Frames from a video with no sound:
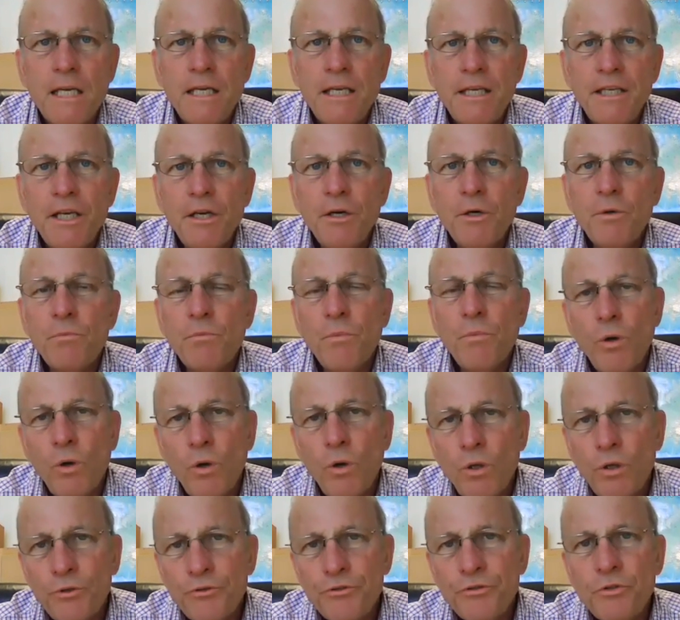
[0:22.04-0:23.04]
You know,
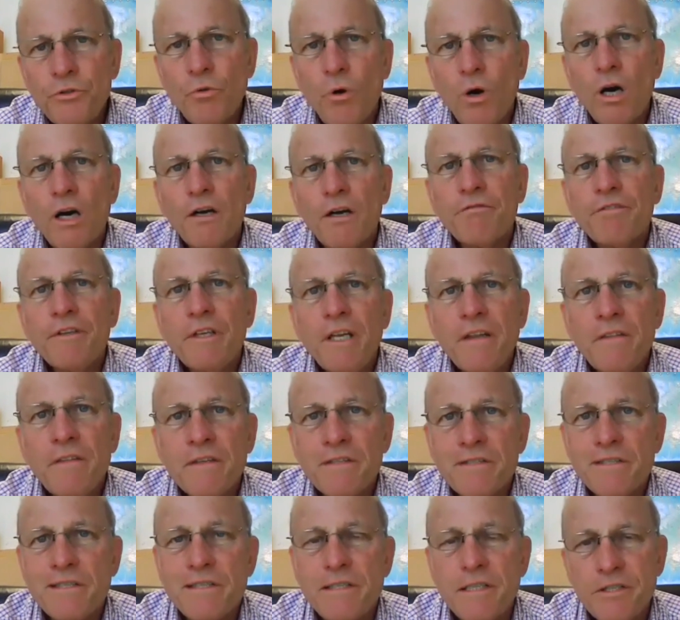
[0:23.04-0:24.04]
all too often in
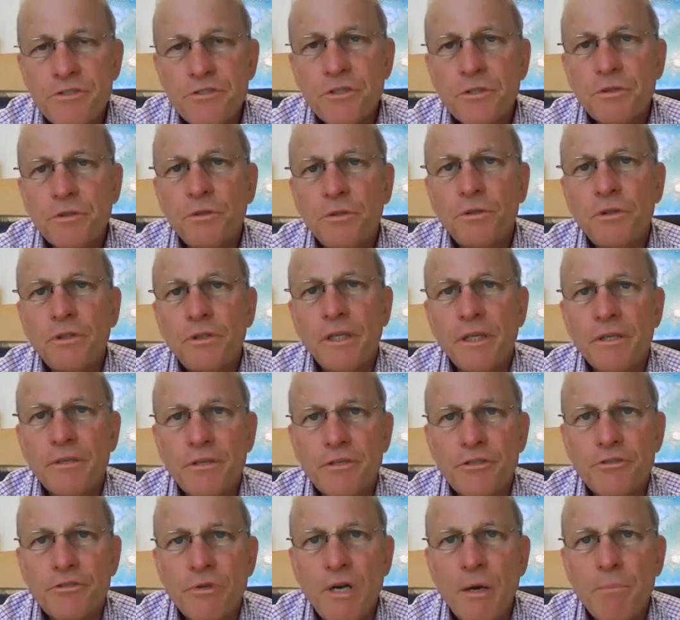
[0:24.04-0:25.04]
this digital and
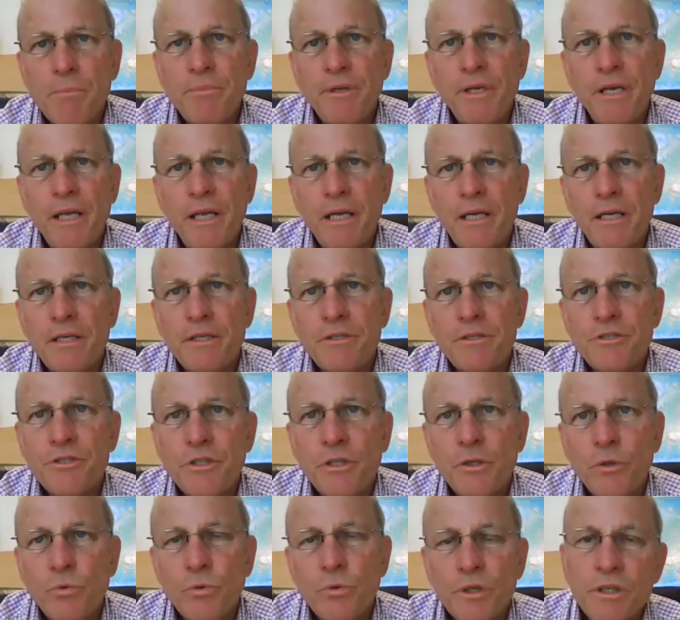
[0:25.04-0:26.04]
disrupted
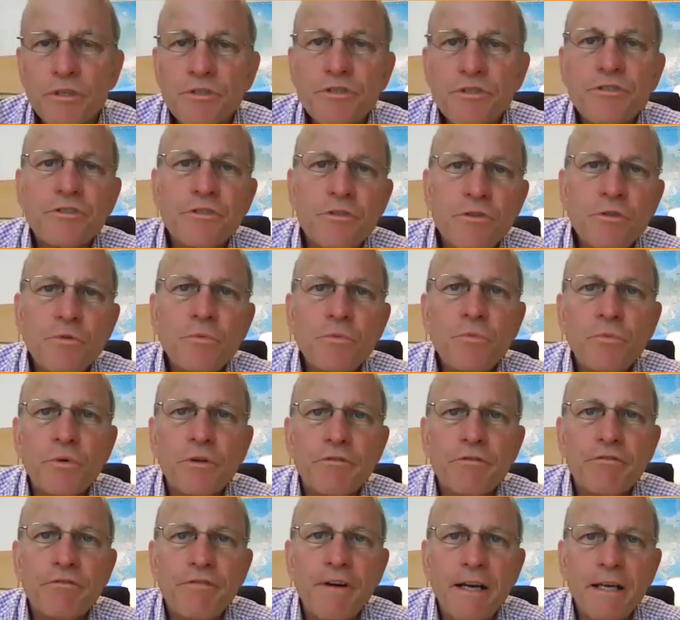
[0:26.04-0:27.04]
age, we're consumed
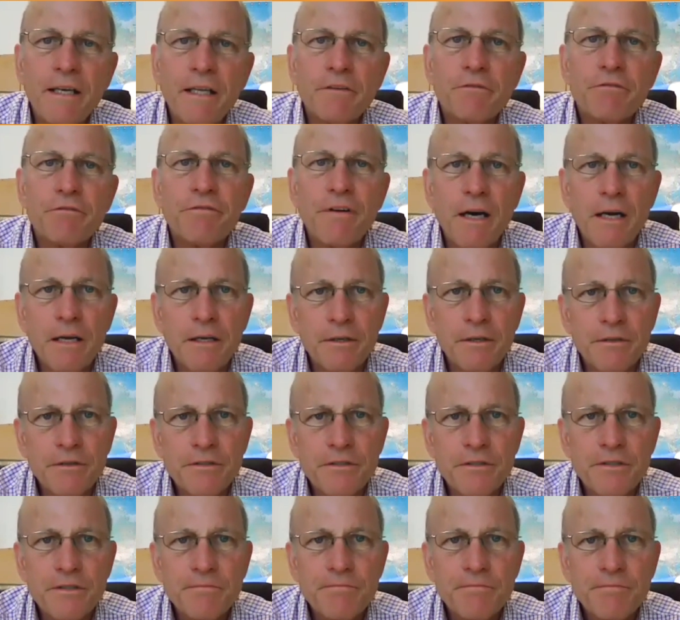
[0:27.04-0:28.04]
with fighting
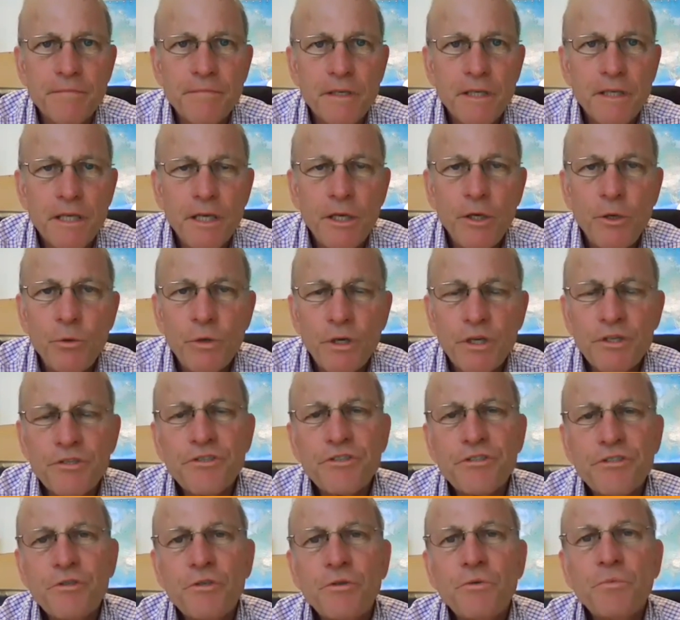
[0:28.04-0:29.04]
fires. We're
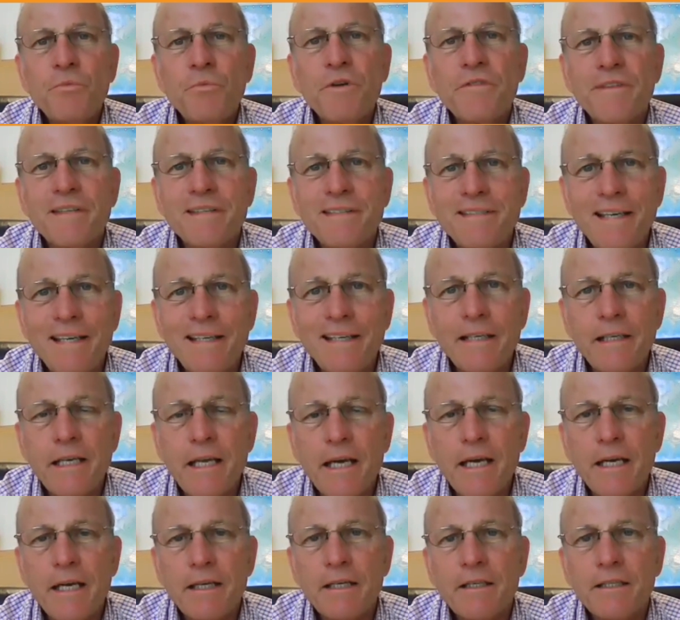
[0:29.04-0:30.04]
consumed with the
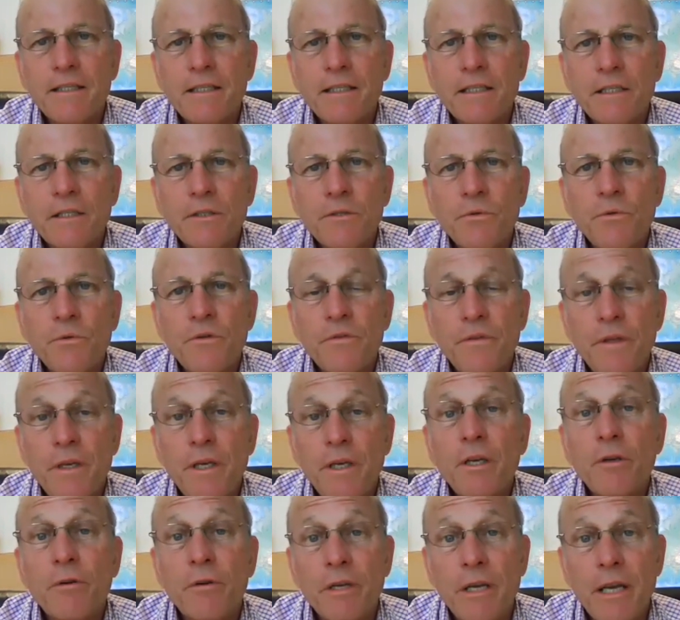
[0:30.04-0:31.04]
day-to-day, with the
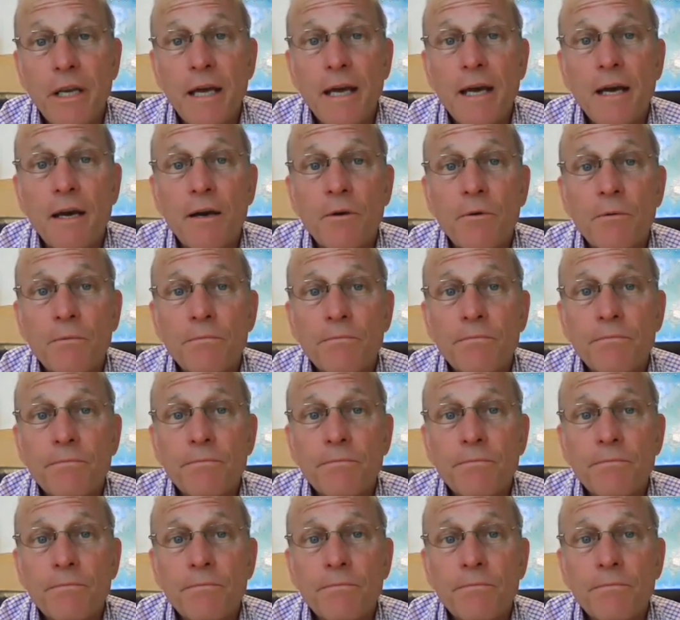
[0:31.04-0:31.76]
here and now.